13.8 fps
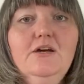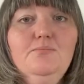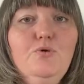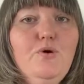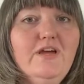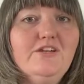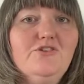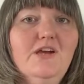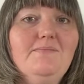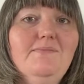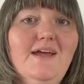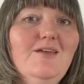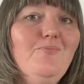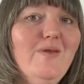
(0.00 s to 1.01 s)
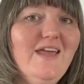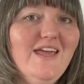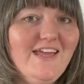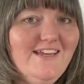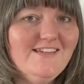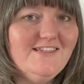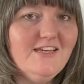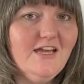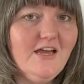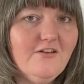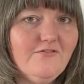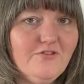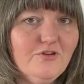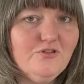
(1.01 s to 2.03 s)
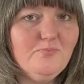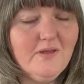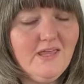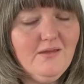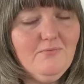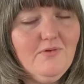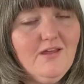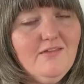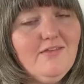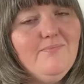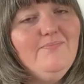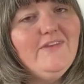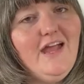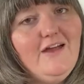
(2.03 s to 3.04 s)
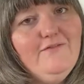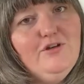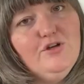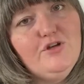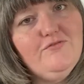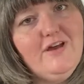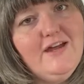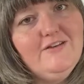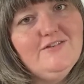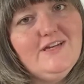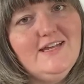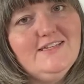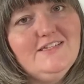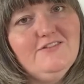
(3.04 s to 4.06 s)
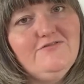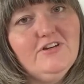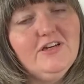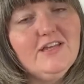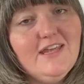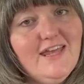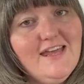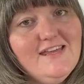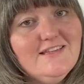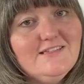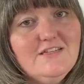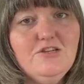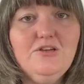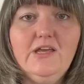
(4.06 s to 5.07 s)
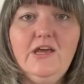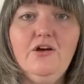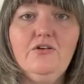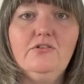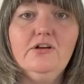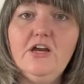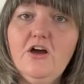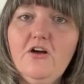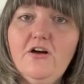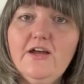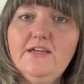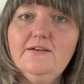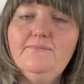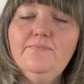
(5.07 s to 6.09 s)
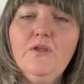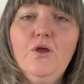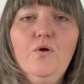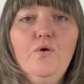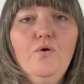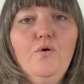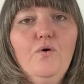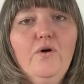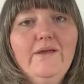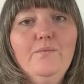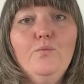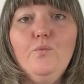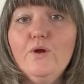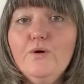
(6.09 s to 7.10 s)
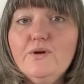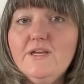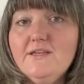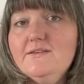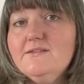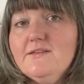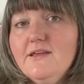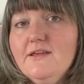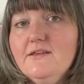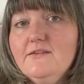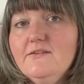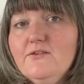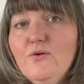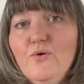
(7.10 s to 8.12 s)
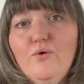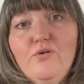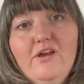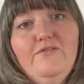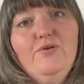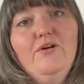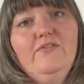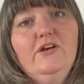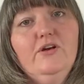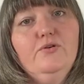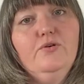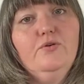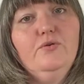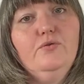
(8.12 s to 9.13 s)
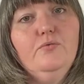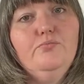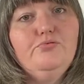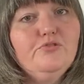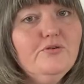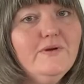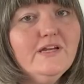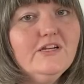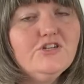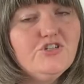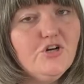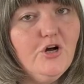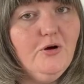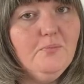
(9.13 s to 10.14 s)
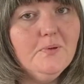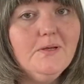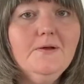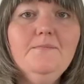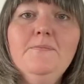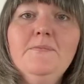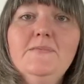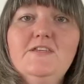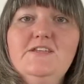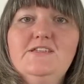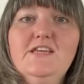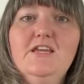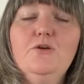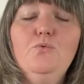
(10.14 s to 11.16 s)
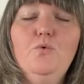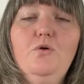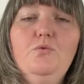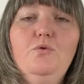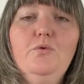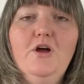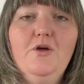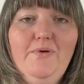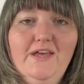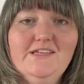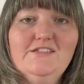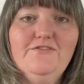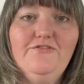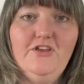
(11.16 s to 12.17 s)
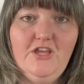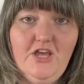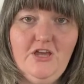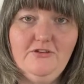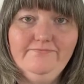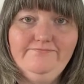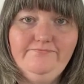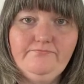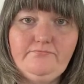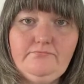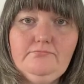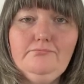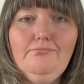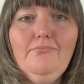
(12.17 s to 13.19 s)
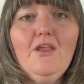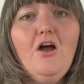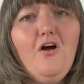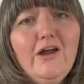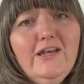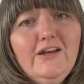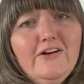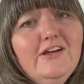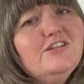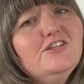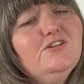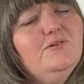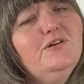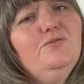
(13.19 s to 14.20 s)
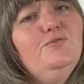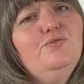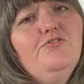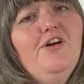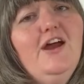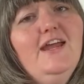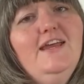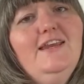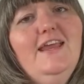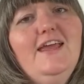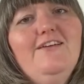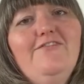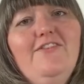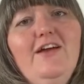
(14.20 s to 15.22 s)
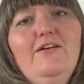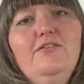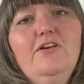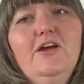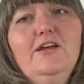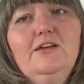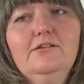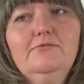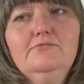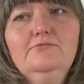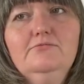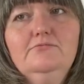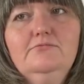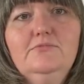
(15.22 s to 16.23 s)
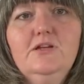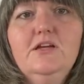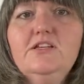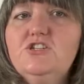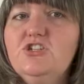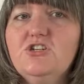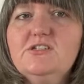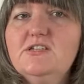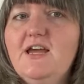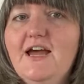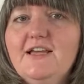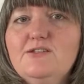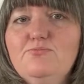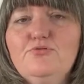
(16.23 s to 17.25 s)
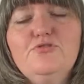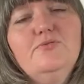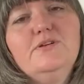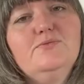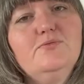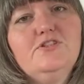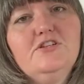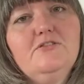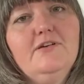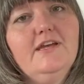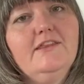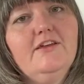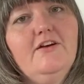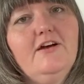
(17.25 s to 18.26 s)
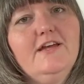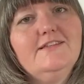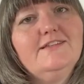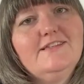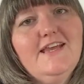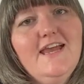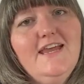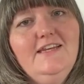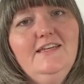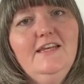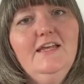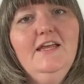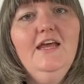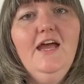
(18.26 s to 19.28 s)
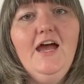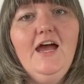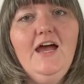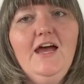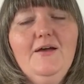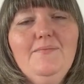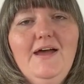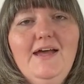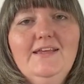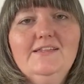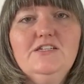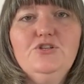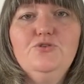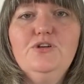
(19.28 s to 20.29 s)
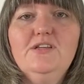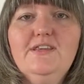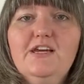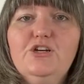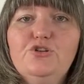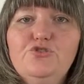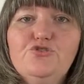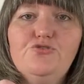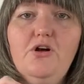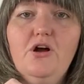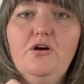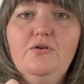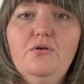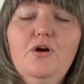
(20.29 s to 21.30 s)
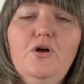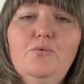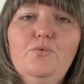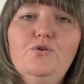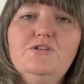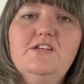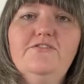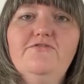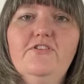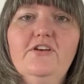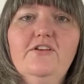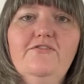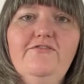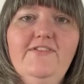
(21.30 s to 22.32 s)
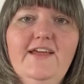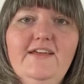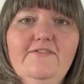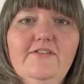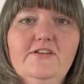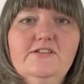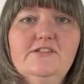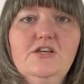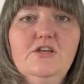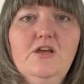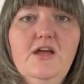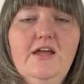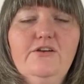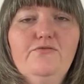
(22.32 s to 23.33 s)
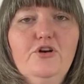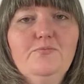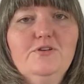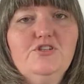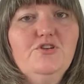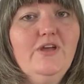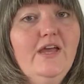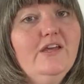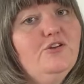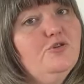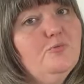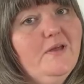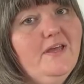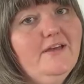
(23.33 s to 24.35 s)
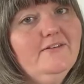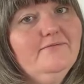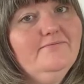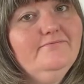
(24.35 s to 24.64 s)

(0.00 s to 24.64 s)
Malt extract may be easier for you to begin with. Have a look around at different kits that you can get online or in Wilkinson's, or if you have a local brewing shop, to see what will work best for you. I liked doing all grain. It felt like just as brewers were doing that I had seen, and you can then control what different flavours and aromas you get in your beer.